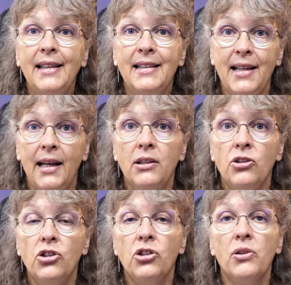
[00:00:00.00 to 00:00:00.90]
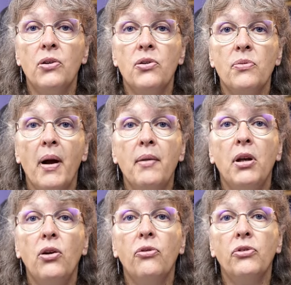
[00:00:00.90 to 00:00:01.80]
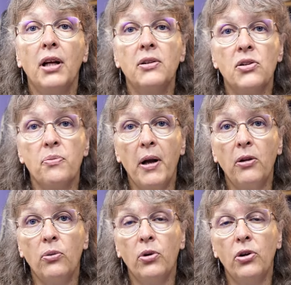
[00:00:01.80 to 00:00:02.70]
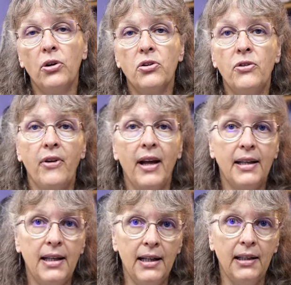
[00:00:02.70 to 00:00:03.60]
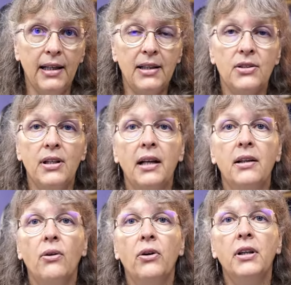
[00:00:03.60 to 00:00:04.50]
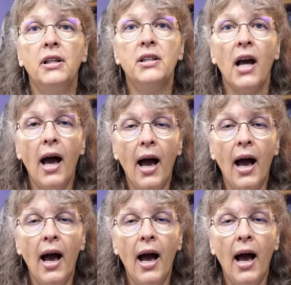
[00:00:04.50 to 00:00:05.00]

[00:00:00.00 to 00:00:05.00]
intentions. Maybe you've done spell works, you've had healings done on it,